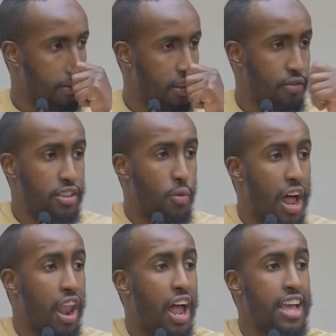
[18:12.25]
The reason why
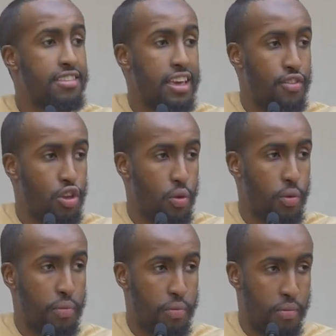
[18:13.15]
Allah is giving
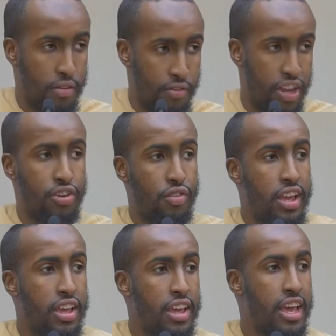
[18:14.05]
you
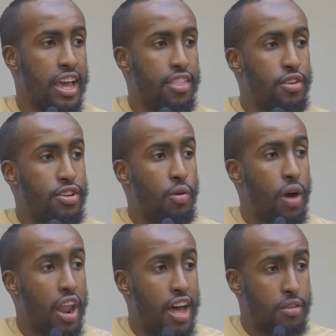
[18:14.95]
victory and the reason
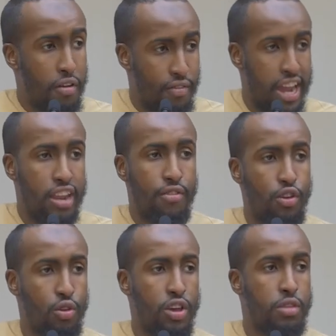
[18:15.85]
why Allah is providing
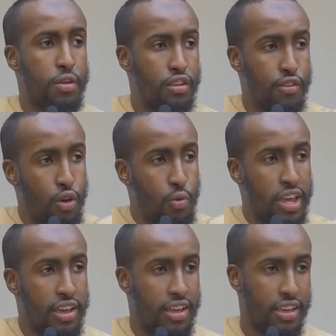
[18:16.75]
for you is because of your
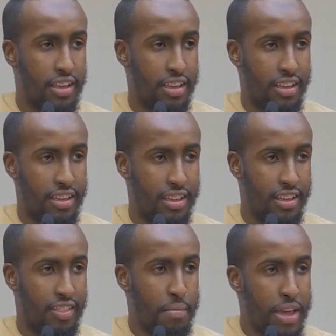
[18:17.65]
weak.
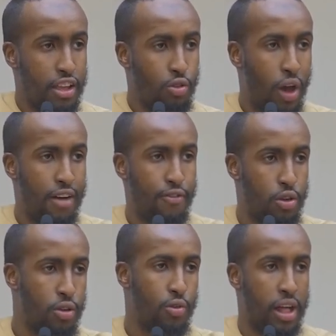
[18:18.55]
They're making dua for
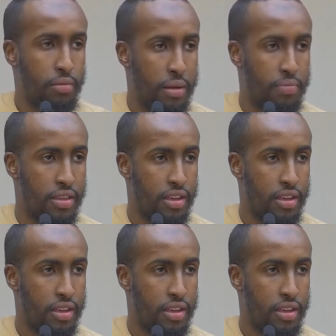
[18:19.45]
you when you help them.